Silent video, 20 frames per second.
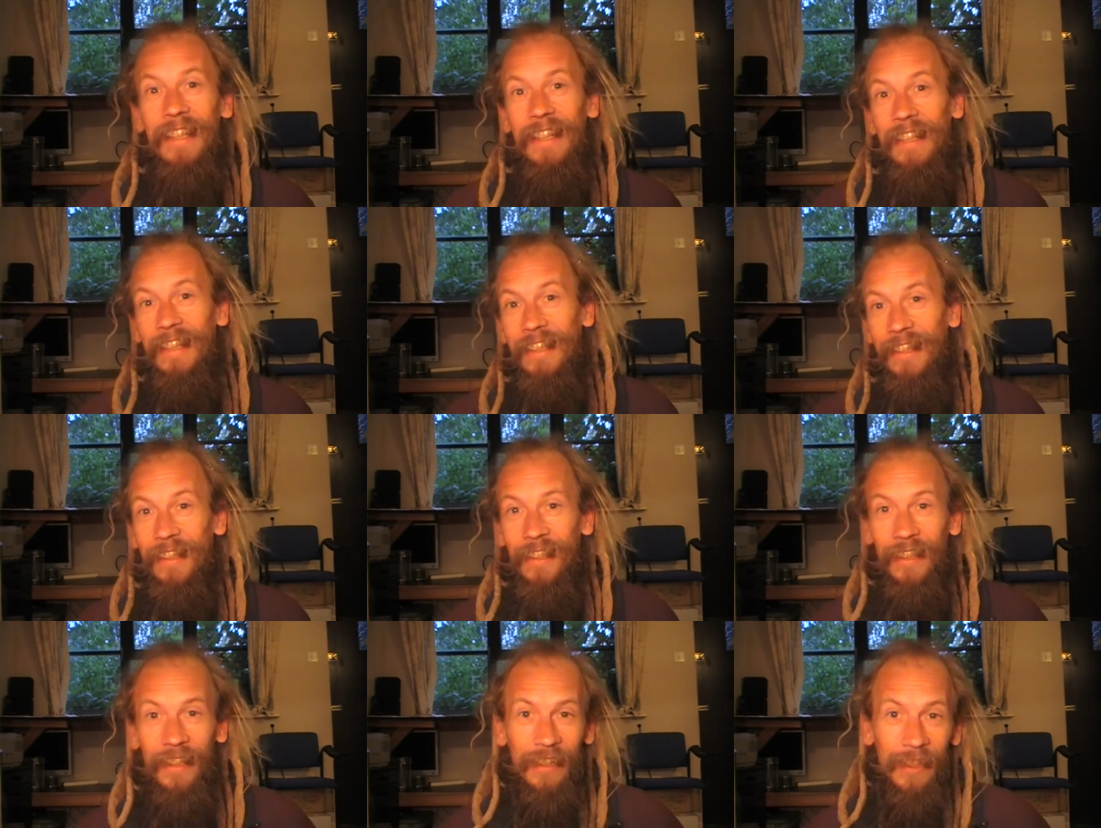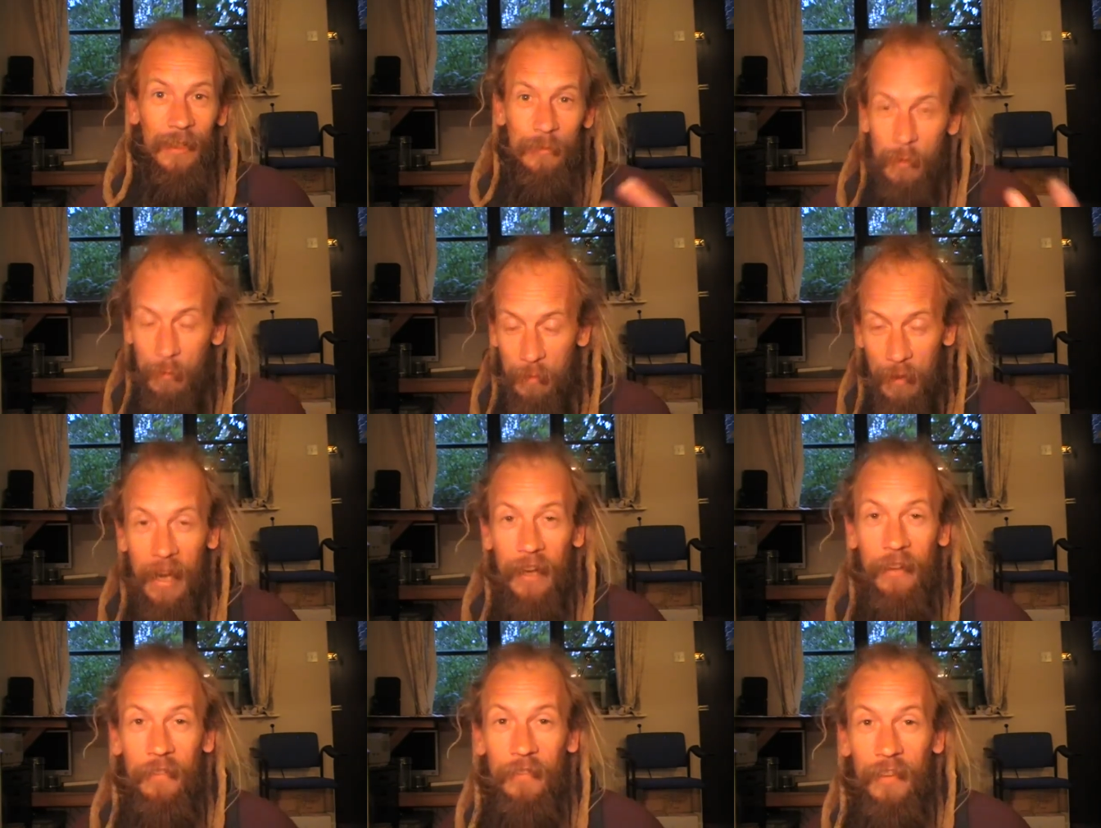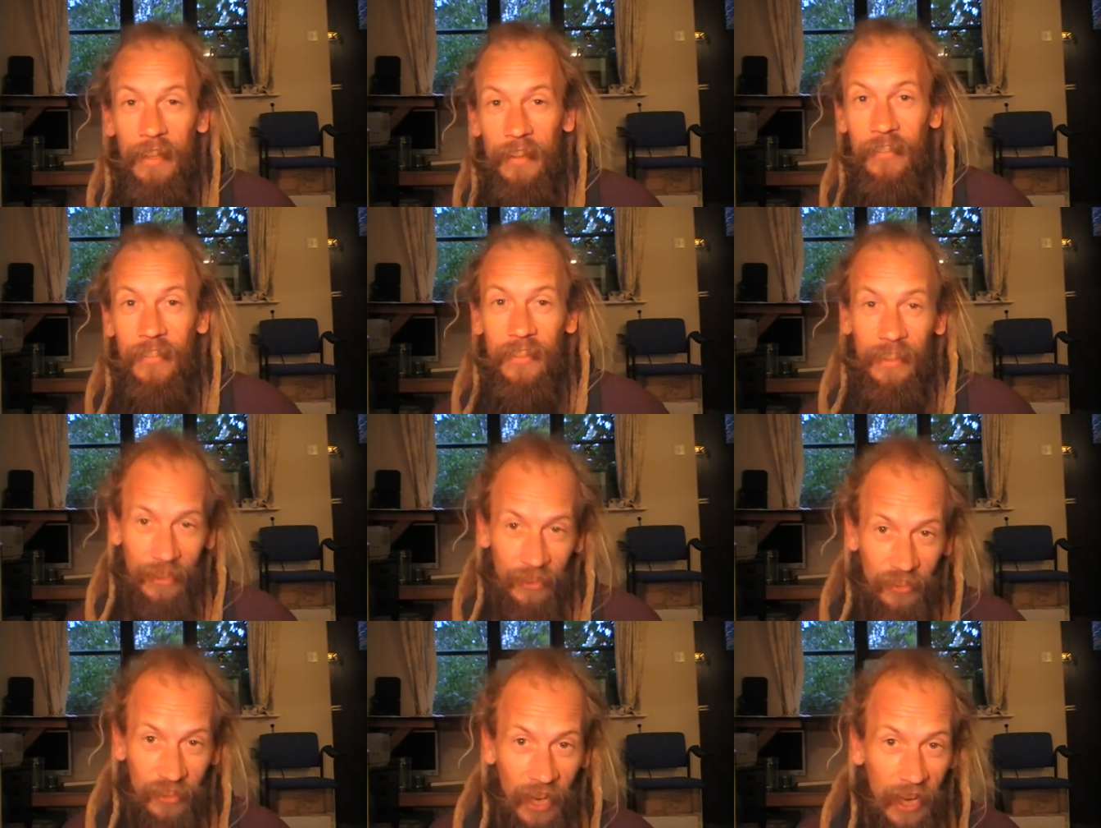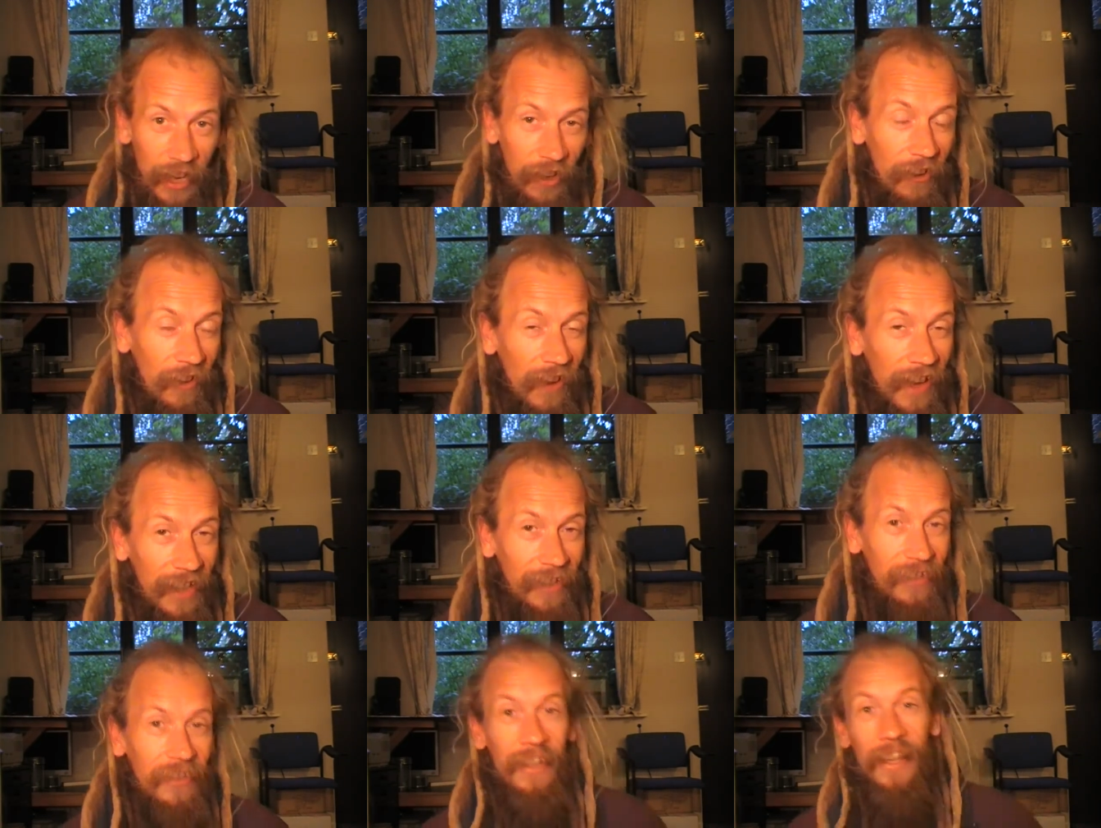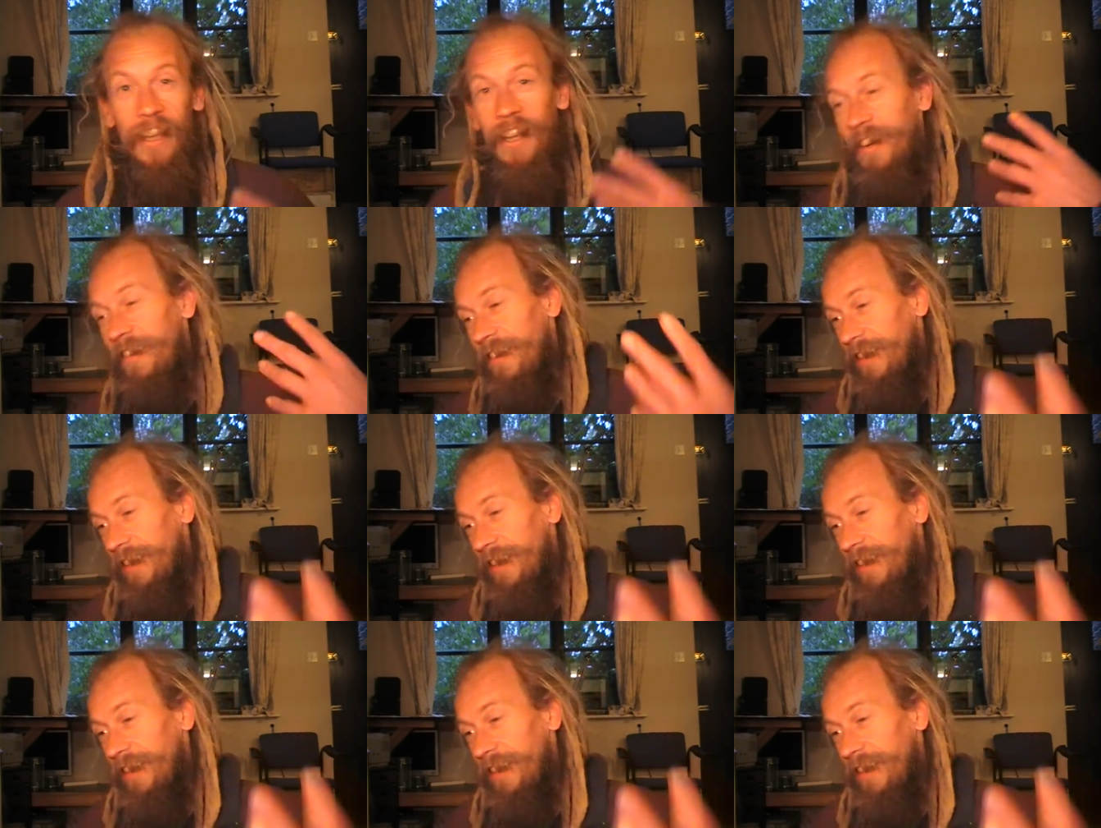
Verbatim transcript: yeah, I'm a manifesting generator,